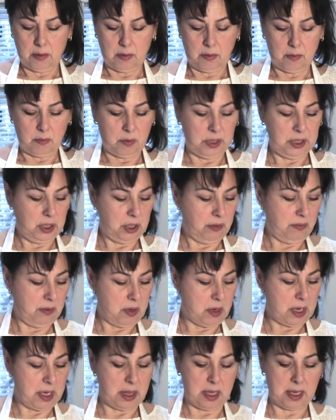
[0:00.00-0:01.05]
once you've
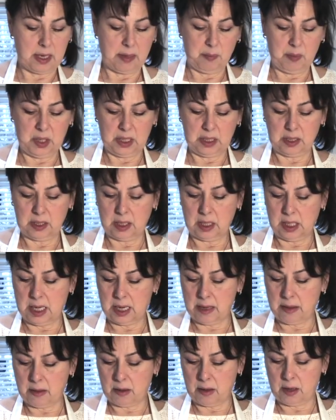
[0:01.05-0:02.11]
got that mixed
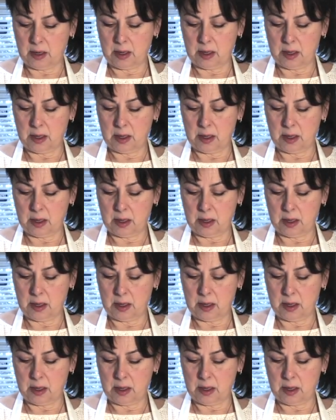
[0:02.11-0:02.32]
together,